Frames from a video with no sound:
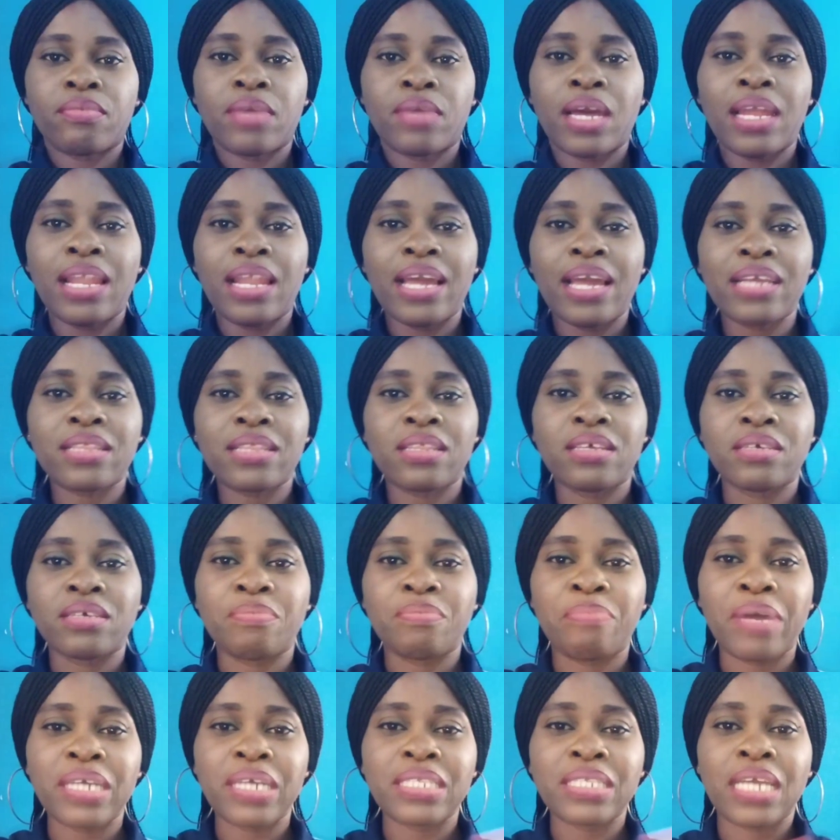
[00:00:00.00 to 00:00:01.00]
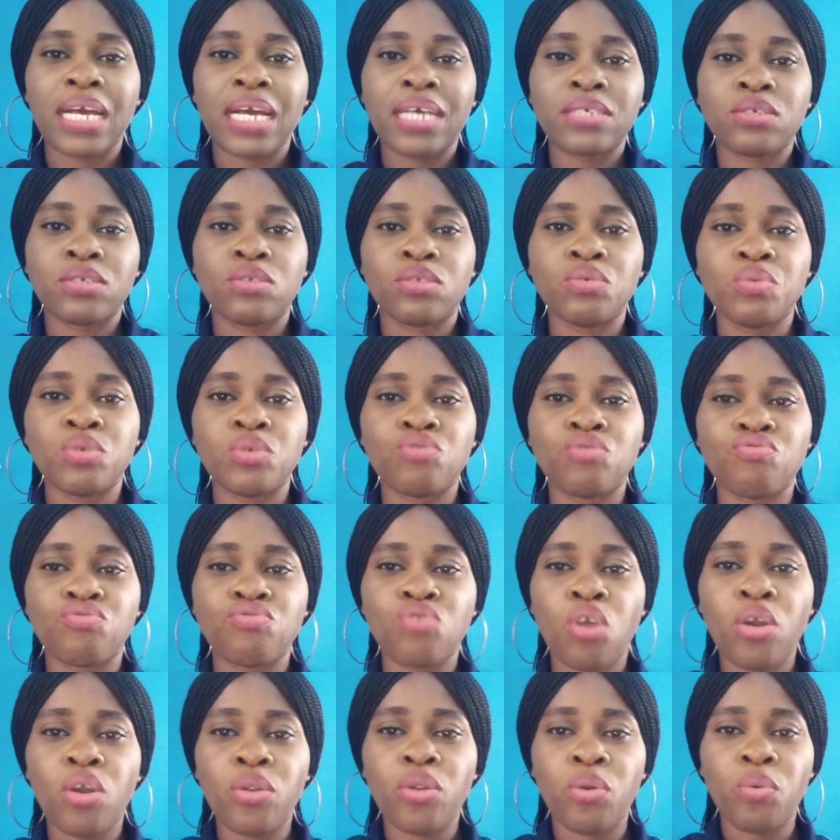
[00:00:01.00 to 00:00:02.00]
I like the part that has to do with
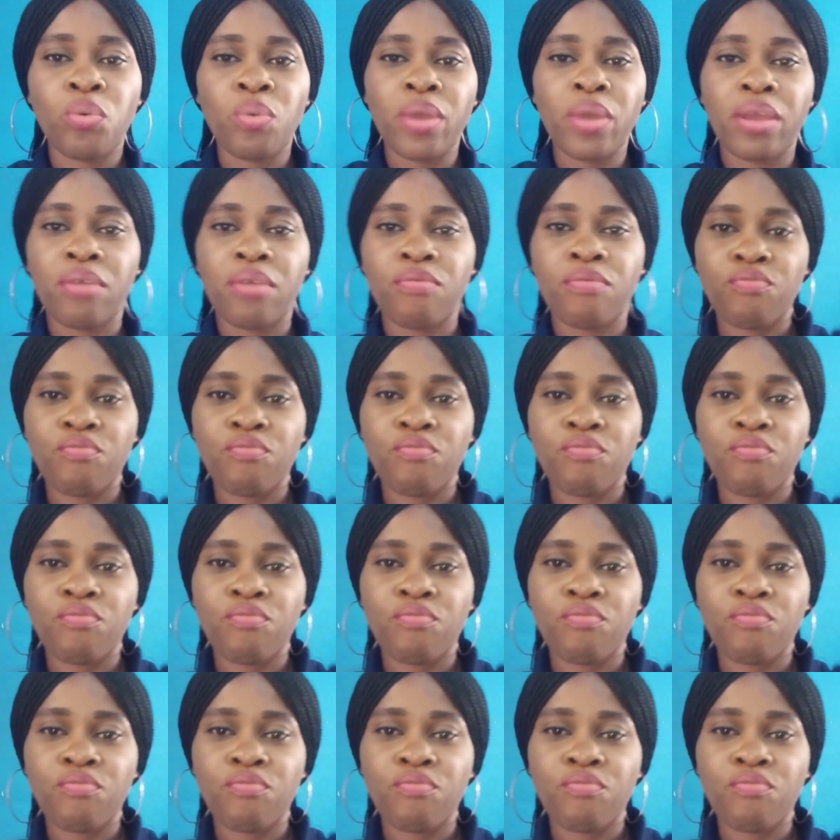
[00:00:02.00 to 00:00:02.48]
run away.